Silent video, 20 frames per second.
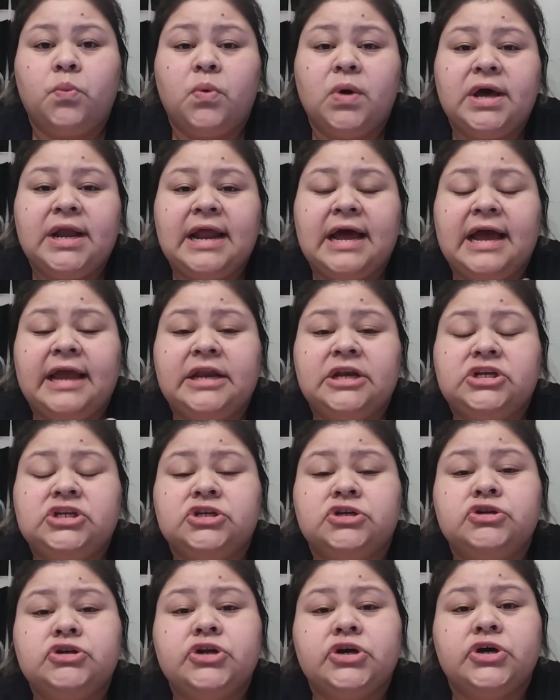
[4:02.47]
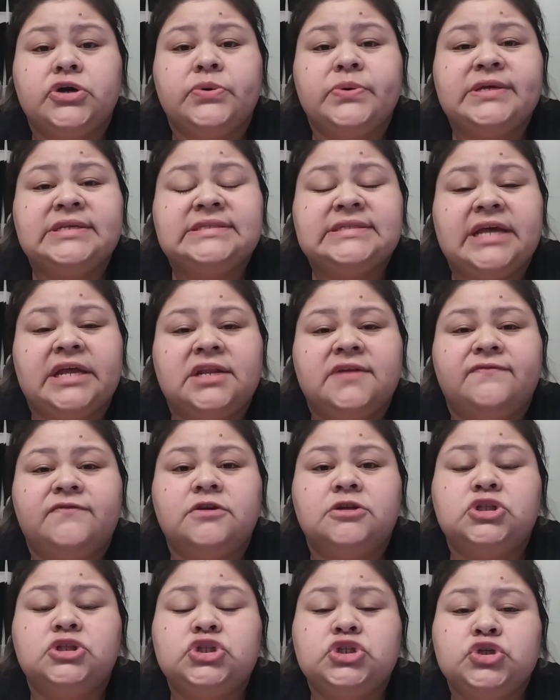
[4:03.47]
What I do know is that
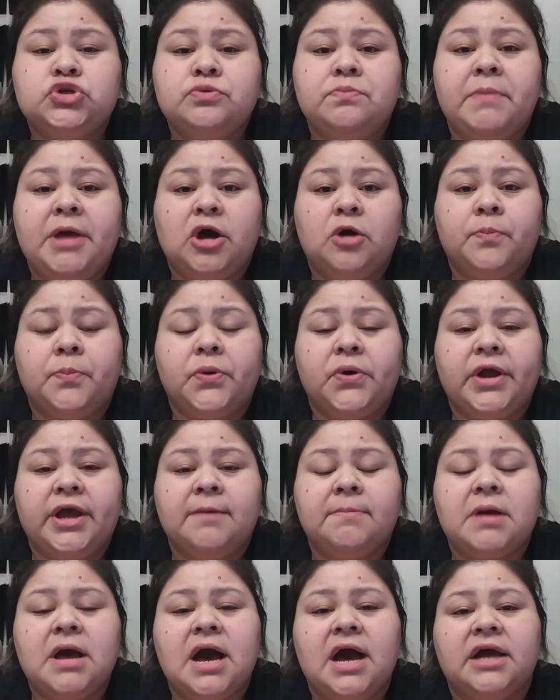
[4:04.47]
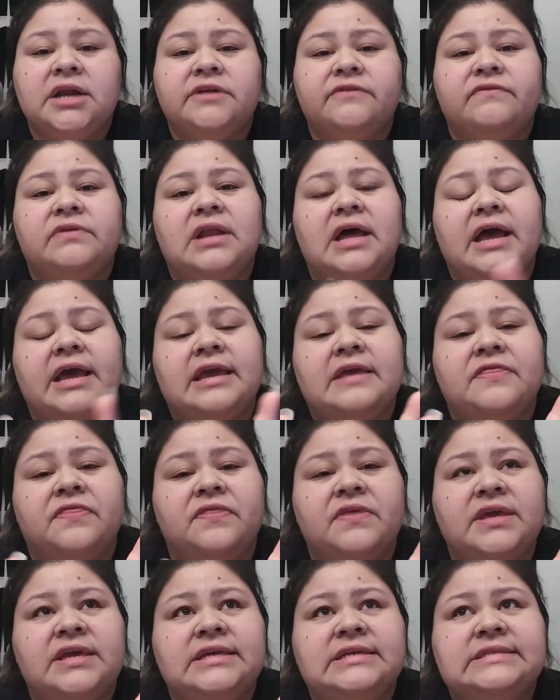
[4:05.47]
if you do meal prep, kind of like
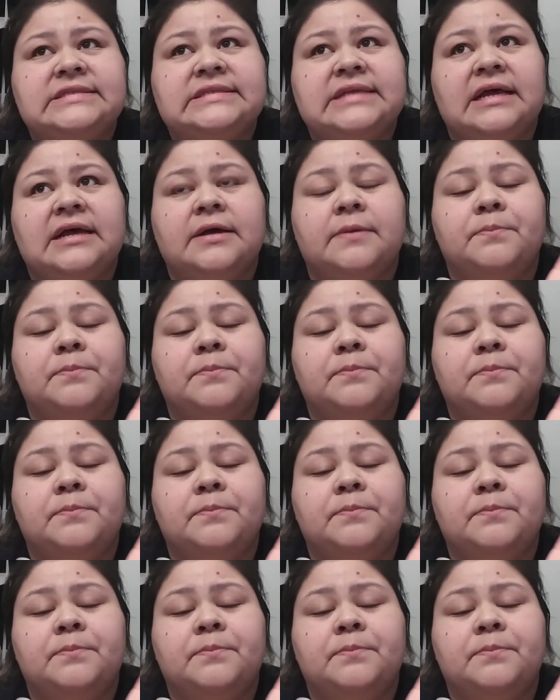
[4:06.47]
these